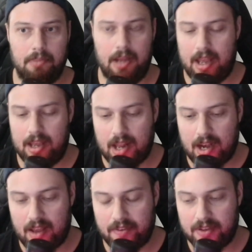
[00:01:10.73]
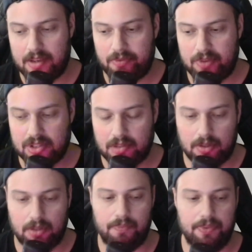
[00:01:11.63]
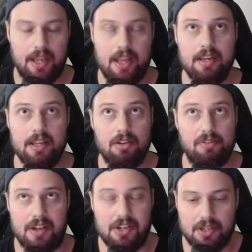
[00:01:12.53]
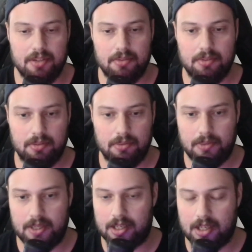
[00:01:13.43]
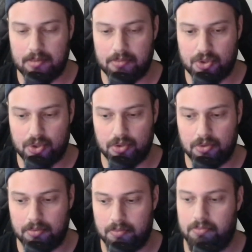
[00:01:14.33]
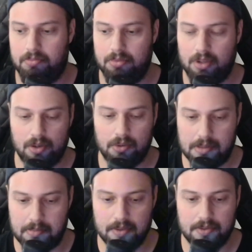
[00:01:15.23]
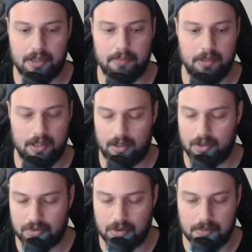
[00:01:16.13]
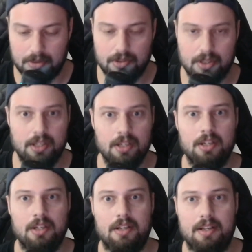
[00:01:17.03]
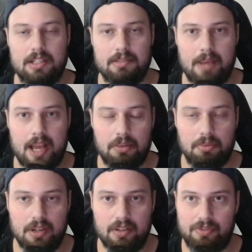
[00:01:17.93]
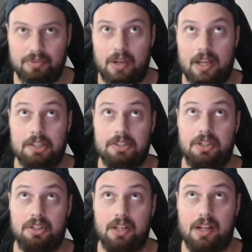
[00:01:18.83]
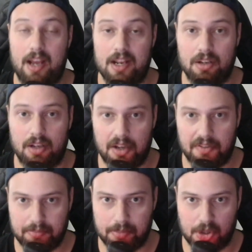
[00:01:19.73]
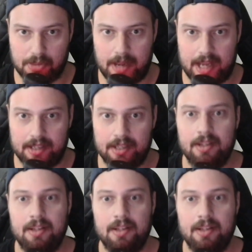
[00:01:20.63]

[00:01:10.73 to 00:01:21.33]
And I think, first of all, any innovation when it comes to not only music, but also in music, is met with a certain kind of pushback.